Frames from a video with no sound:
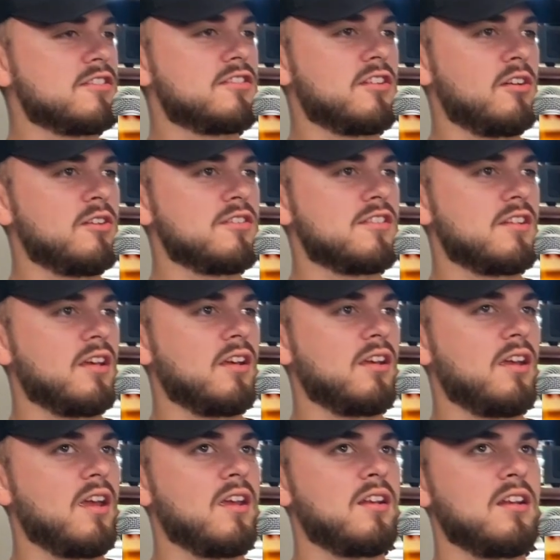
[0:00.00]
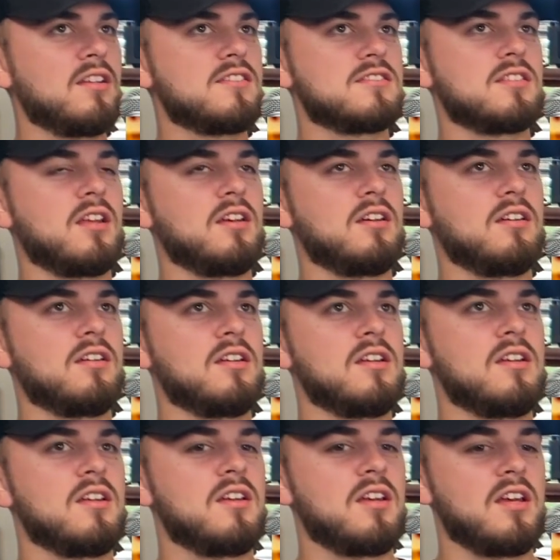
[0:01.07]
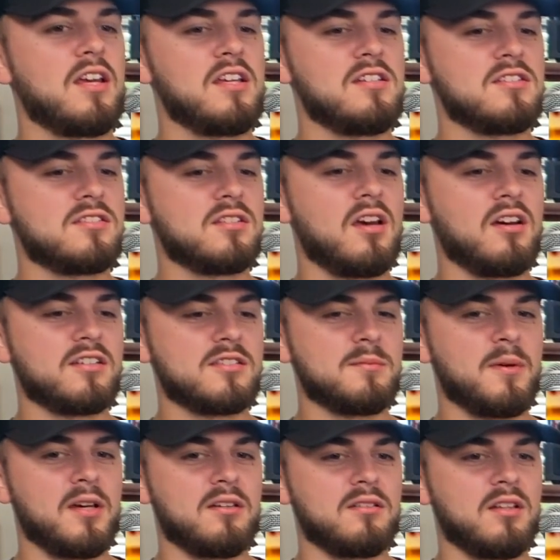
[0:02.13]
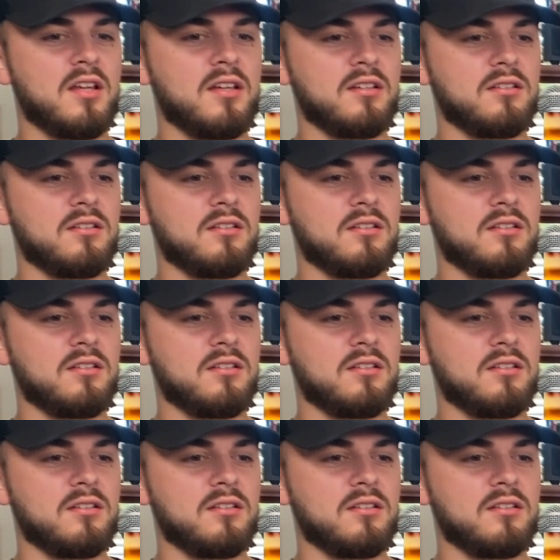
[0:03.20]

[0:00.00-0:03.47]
Thursday, and it's he just talks about like